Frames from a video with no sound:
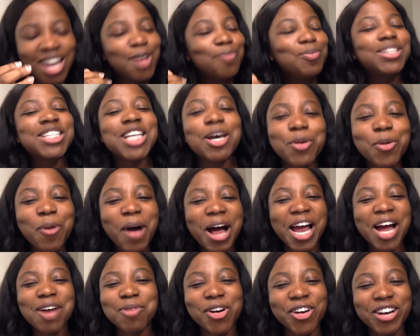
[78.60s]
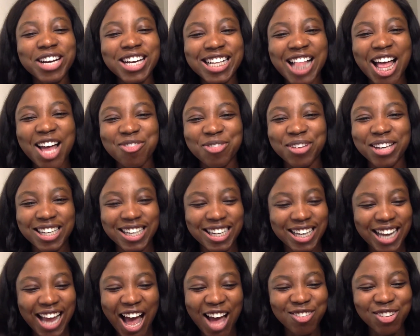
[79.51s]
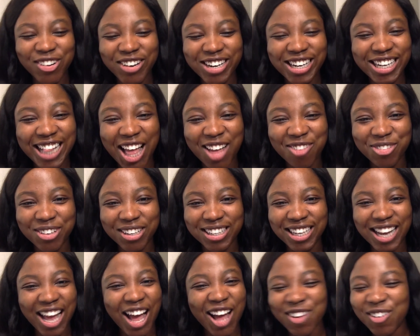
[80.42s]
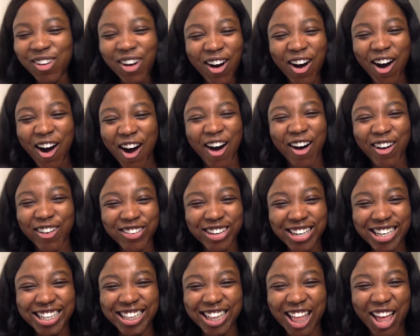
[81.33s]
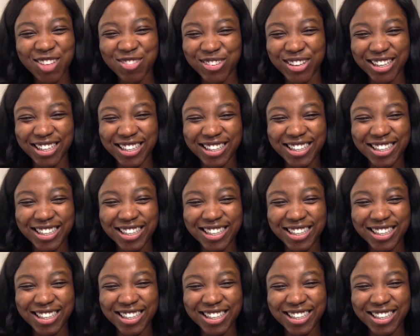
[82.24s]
I'm already clapping. I'm already clapping.